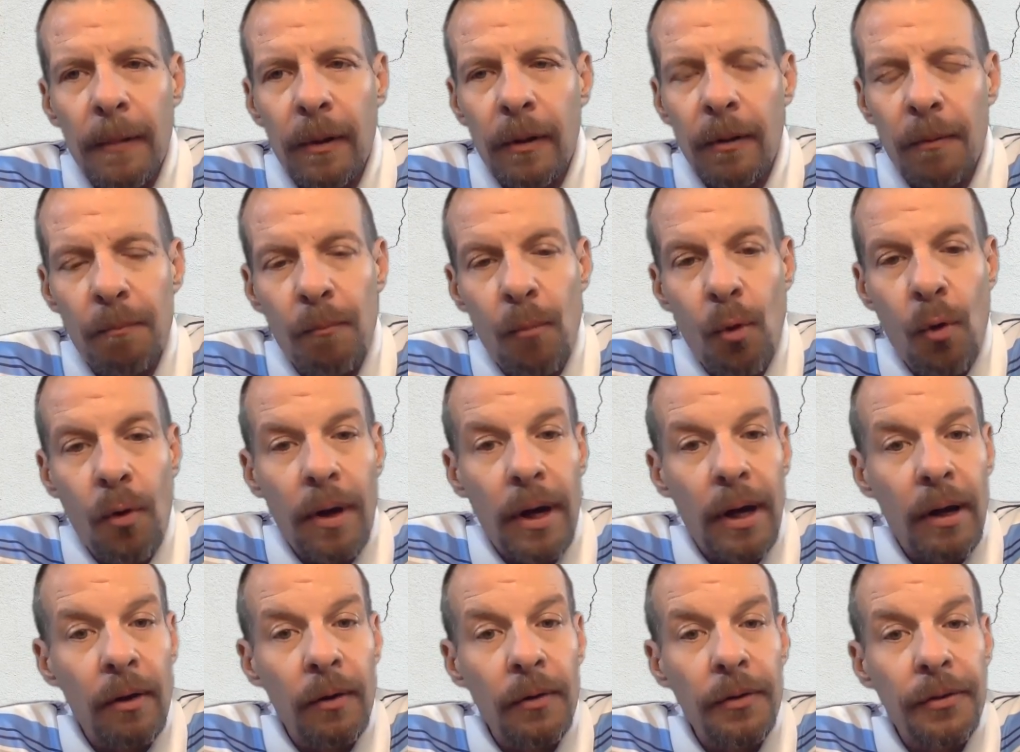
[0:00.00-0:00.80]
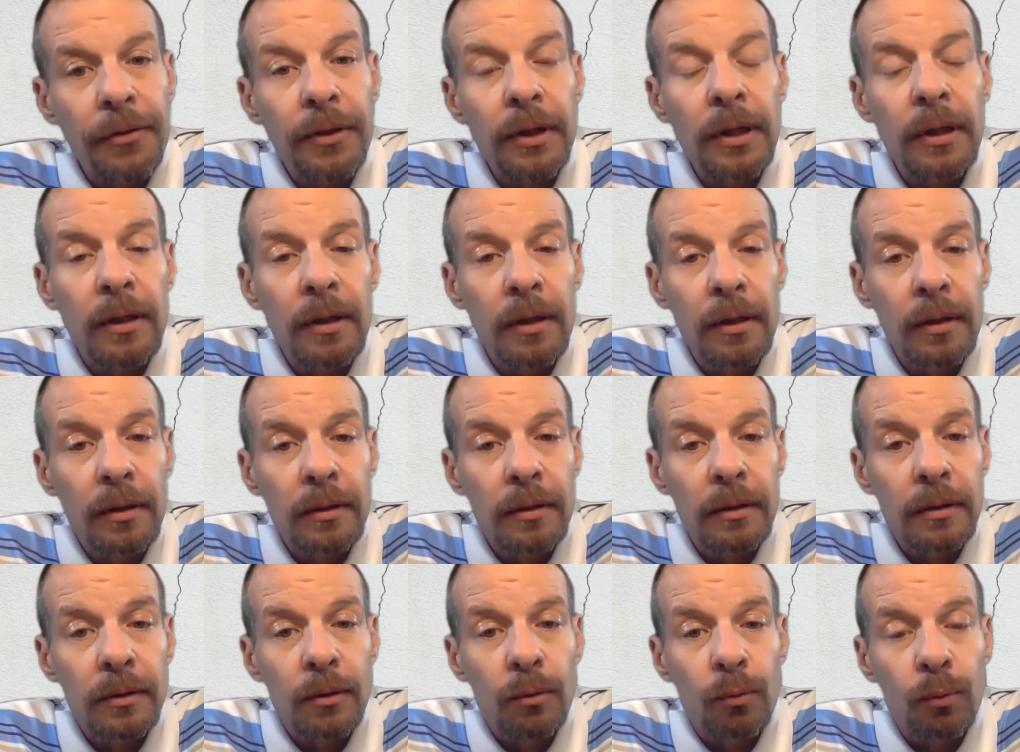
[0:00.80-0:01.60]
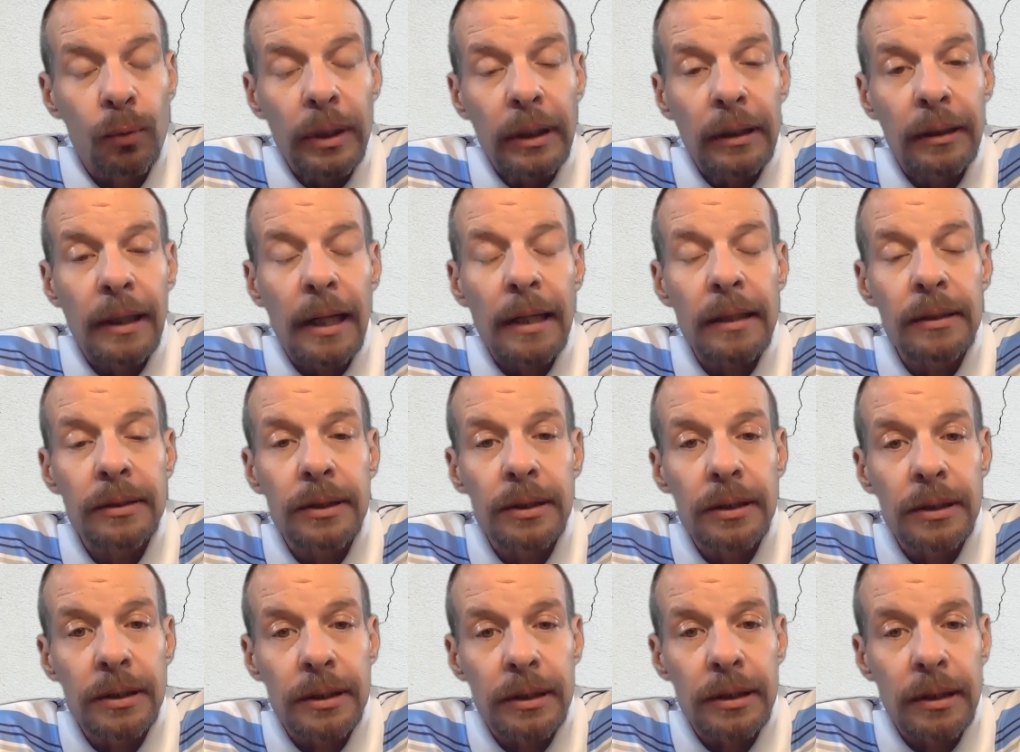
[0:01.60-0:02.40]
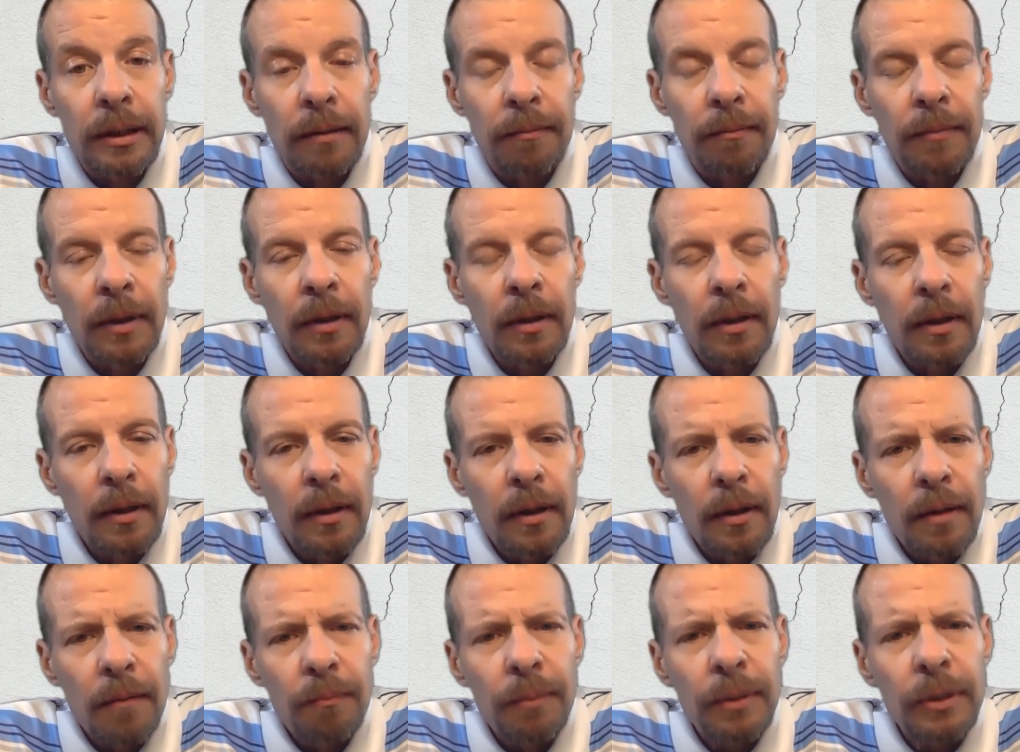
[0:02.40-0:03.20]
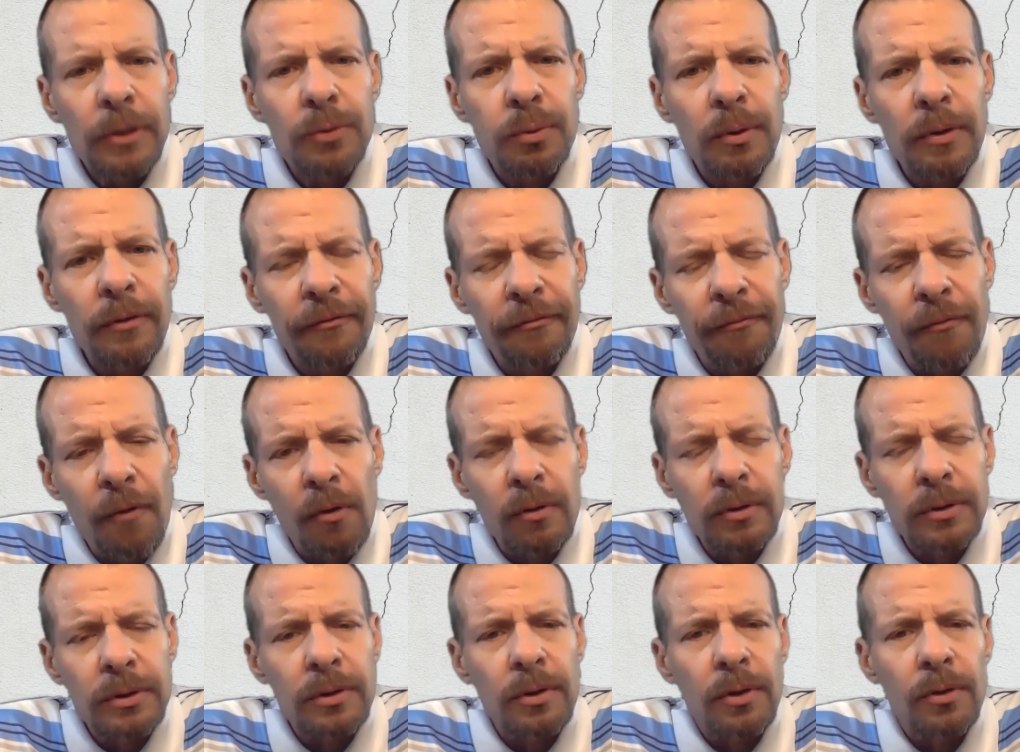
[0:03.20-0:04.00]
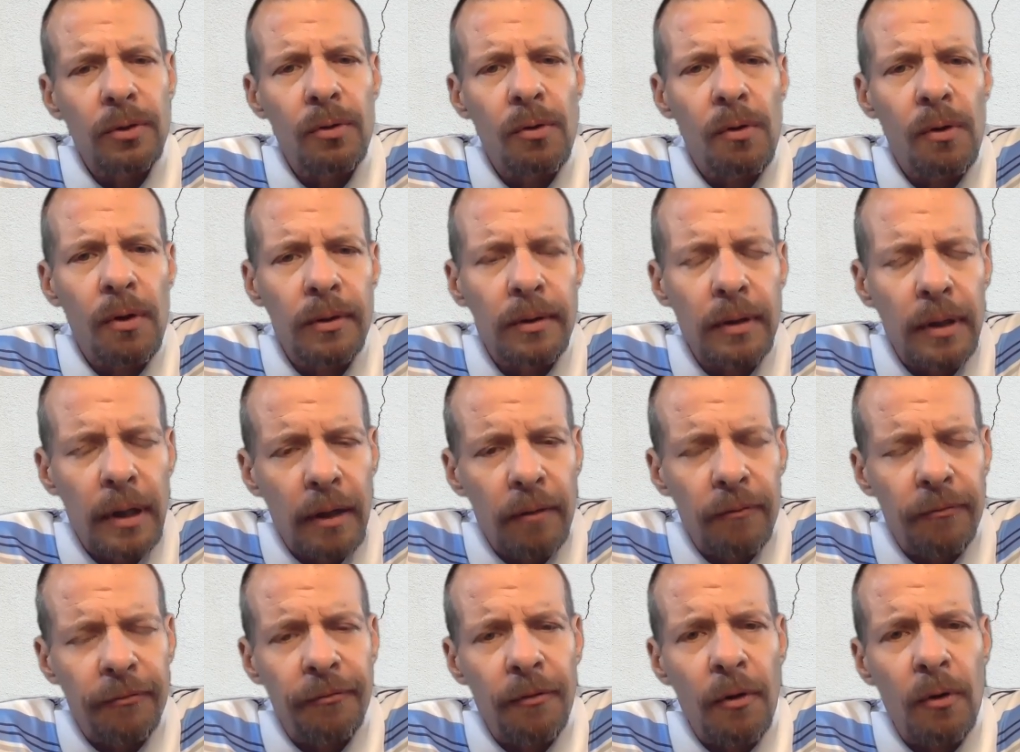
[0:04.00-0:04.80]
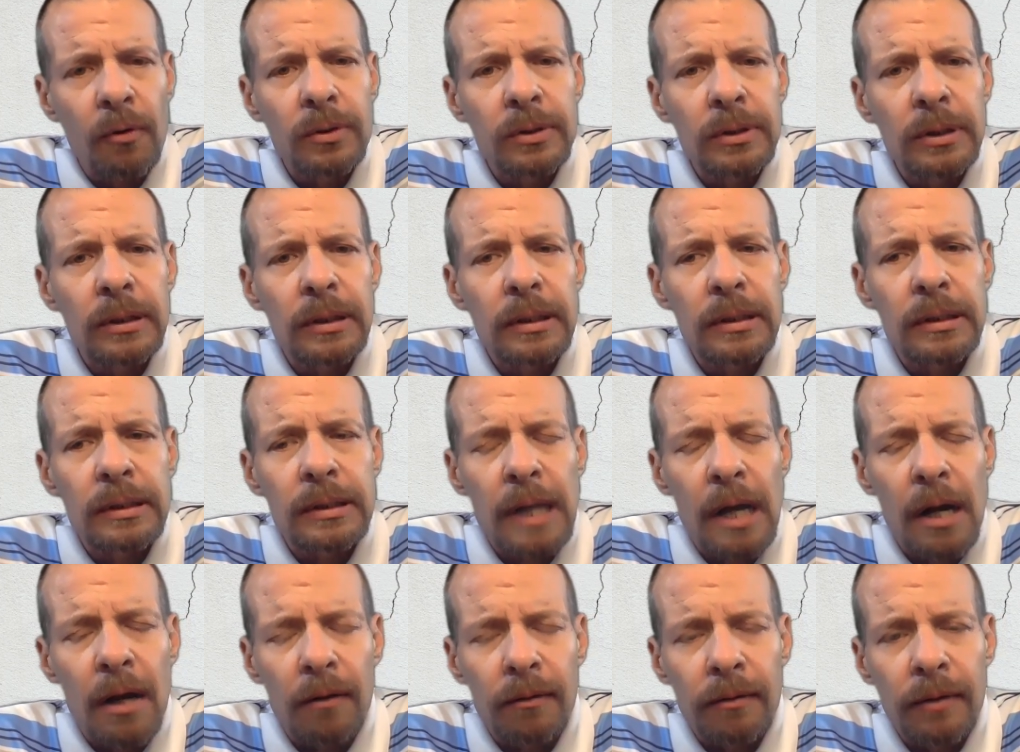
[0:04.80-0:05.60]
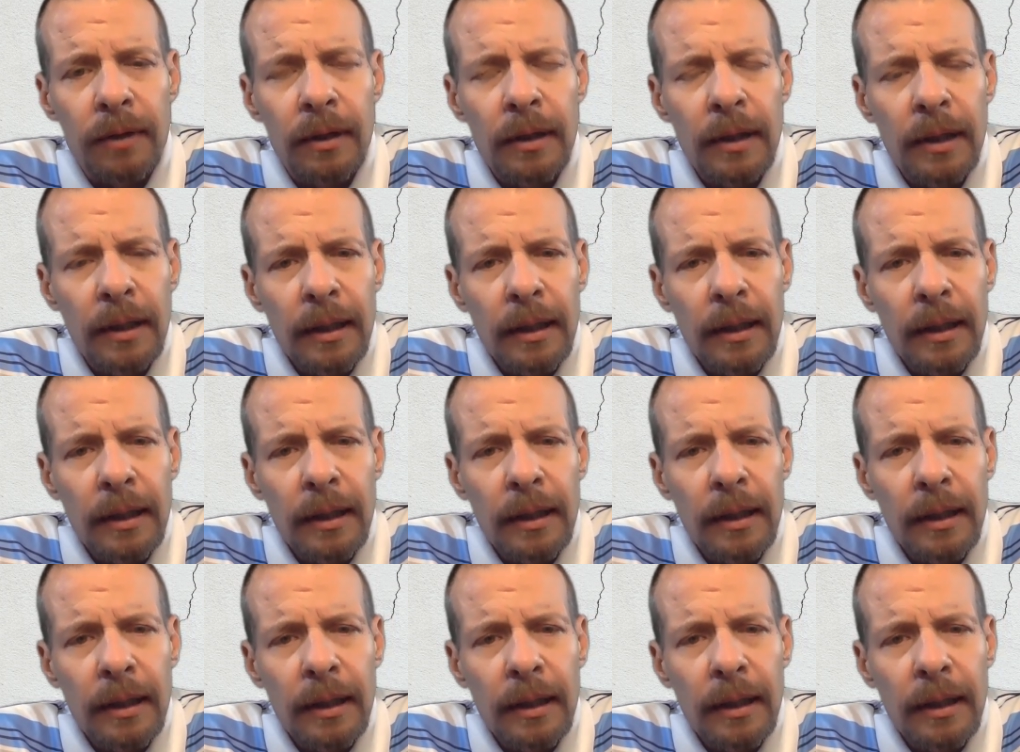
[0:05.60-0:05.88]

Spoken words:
more healthy relationship between folks in the North and folks in the South.